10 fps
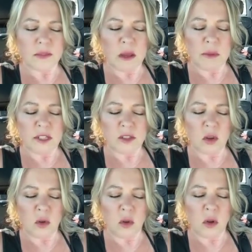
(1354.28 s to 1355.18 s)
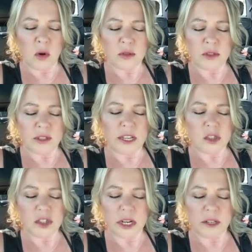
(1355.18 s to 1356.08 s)
And my soul goes in that
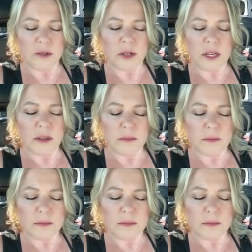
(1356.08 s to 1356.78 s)
trajectory